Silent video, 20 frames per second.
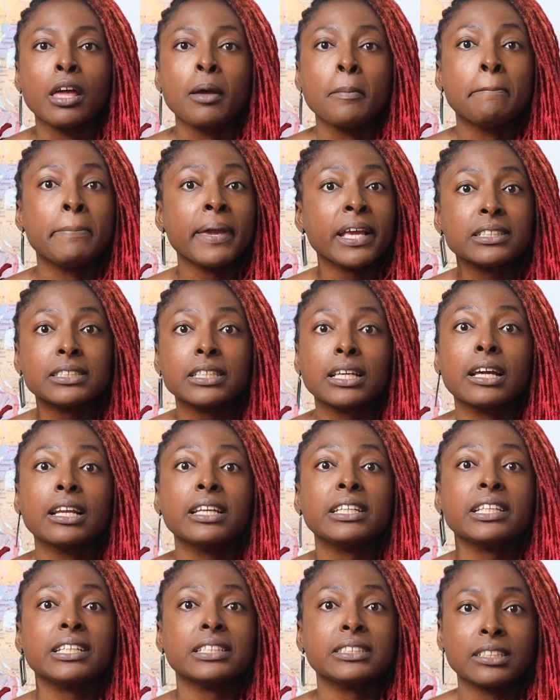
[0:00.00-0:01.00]
Basically,
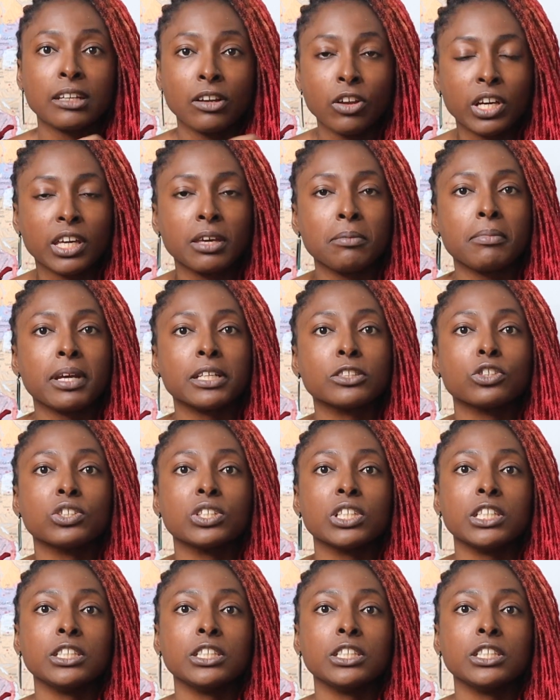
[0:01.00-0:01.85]
the interlocking method